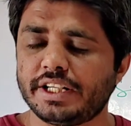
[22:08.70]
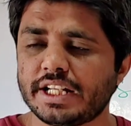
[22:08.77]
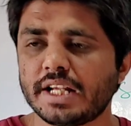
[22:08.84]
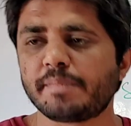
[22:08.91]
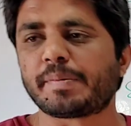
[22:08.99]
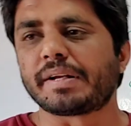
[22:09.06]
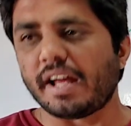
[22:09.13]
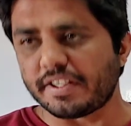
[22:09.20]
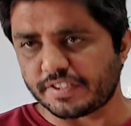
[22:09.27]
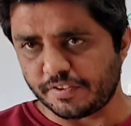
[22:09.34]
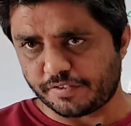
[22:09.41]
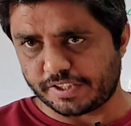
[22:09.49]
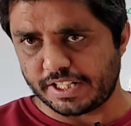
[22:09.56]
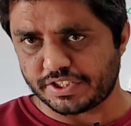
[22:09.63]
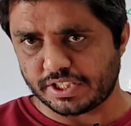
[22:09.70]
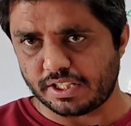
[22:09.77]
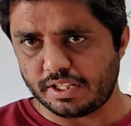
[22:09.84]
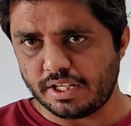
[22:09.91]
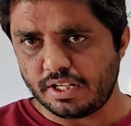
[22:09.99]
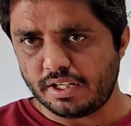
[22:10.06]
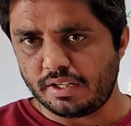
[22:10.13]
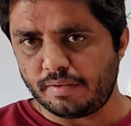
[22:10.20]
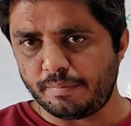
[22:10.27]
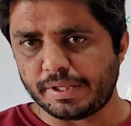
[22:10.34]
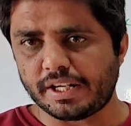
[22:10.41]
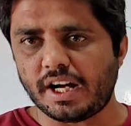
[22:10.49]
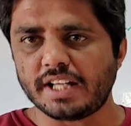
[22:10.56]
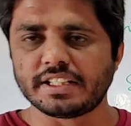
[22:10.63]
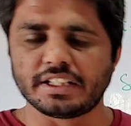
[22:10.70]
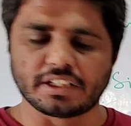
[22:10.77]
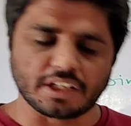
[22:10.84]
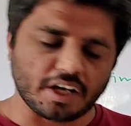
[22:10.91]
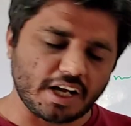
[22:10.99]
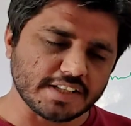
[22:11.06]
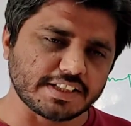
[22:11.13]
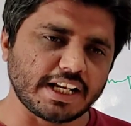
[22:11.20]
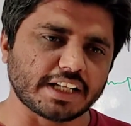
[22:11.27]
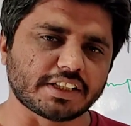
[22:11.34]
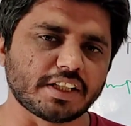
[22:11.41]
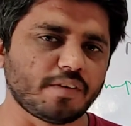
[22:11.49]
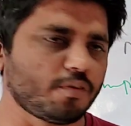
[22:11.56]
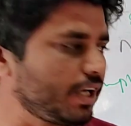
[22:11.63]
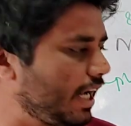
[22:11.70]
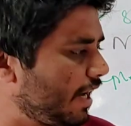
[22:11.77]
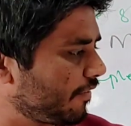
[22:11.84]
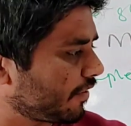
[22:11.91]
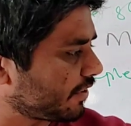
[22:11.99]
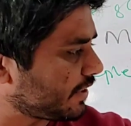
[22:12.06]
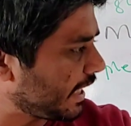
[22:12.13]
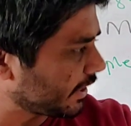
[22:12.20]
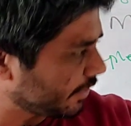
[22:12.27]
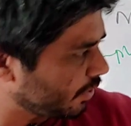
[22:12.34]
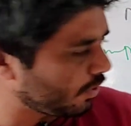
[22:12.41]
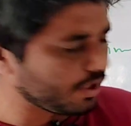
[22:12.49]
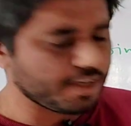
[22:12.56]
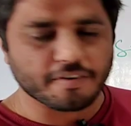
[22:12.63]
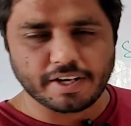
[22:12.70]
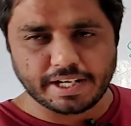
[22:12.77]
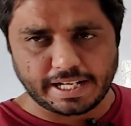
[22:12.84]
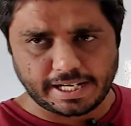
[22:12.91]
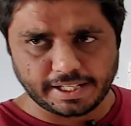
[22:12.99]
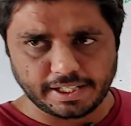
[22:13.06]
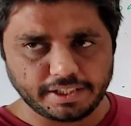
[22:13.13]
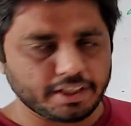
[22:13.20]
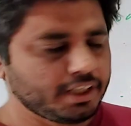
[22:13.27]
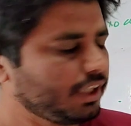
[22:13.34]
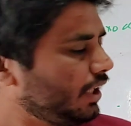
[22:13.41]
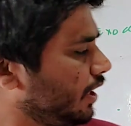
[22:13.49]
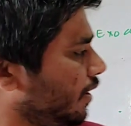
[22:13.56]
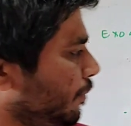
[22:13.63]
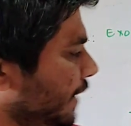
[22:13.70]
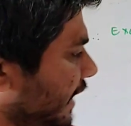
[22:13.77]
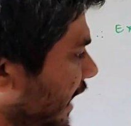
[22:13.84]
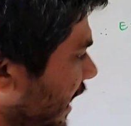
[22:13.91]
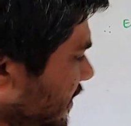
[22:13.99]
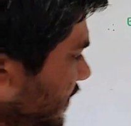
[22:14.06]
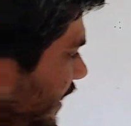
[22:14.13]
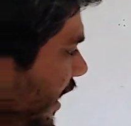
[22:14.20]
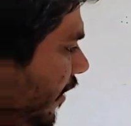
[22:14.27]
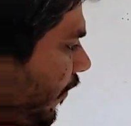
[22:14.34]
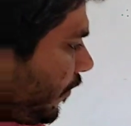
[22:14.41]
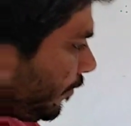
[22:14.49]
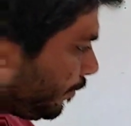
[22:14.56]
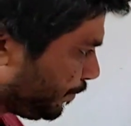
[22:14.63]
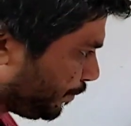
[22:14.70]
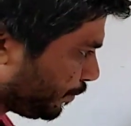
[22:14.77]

deep classification, because in cross section we have section on different angle. Because if